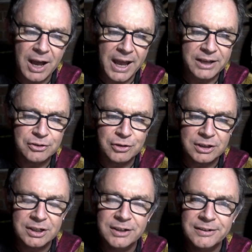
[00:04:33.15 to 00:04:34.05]

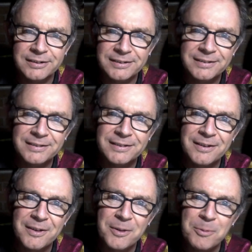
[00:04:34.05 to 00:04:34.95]
hatred,
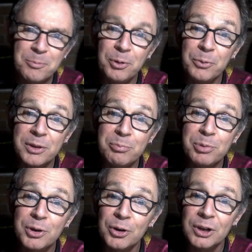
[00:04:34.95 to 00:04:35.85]
but with
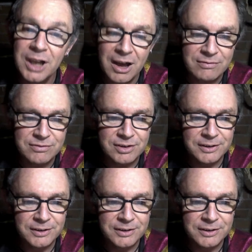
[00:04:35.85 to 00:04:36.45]
pure love.